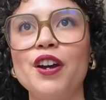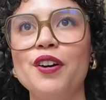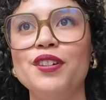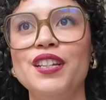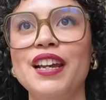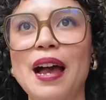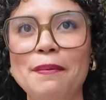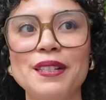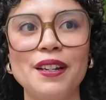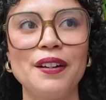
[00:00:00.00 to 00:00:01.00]
go to
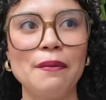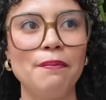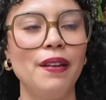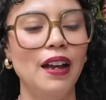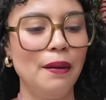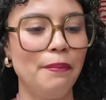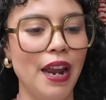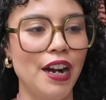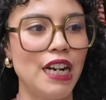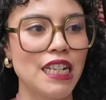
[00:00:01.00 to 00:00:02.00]
Episode in
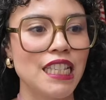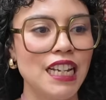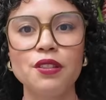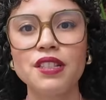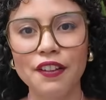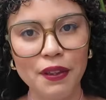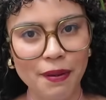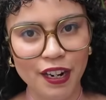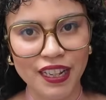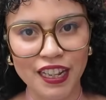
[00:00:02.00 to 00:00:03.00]
Paris, this one's definitely
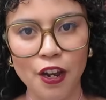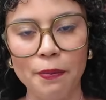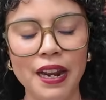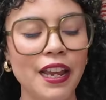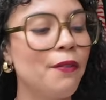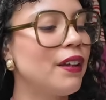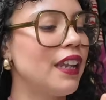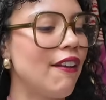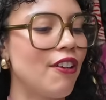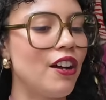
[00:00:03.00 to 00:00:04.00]
bigger than the Copenhagen one
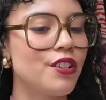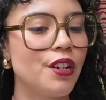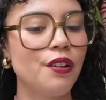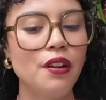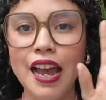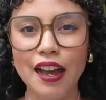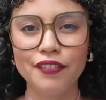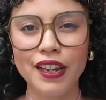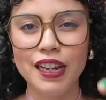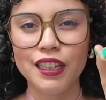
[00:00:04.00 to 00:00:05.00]
that I've gone to. They
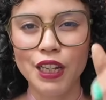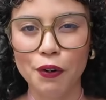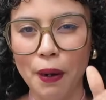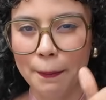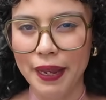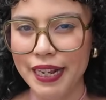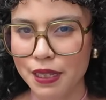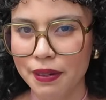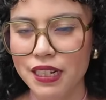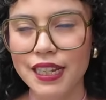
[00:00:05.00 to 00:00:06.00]
have like a lower basement